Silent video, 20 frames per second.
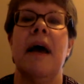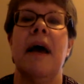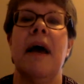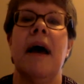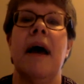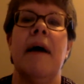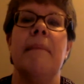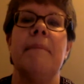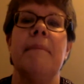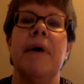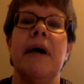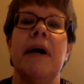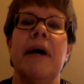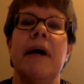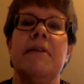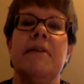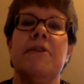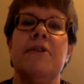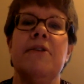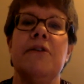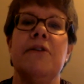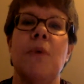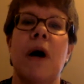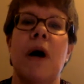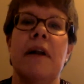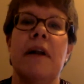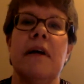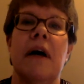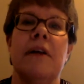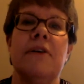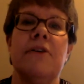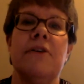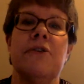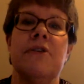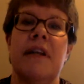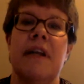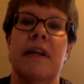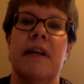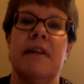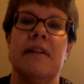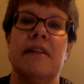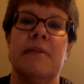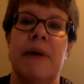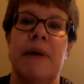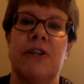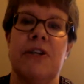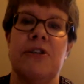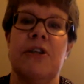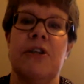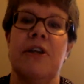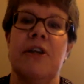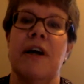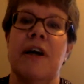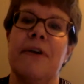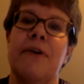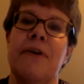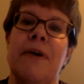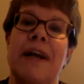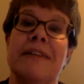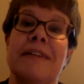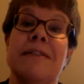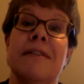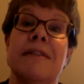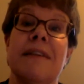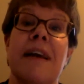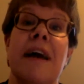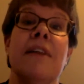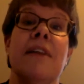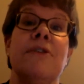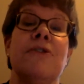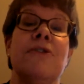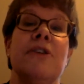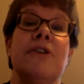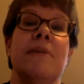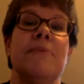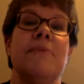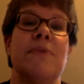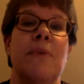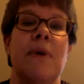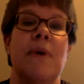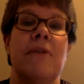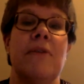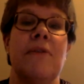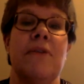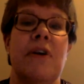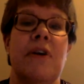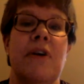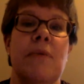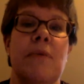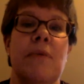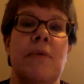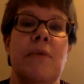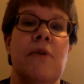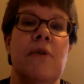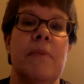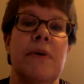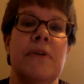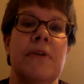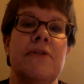but you'll want to understand, especially on the grants and scholarships, whether they're renewable.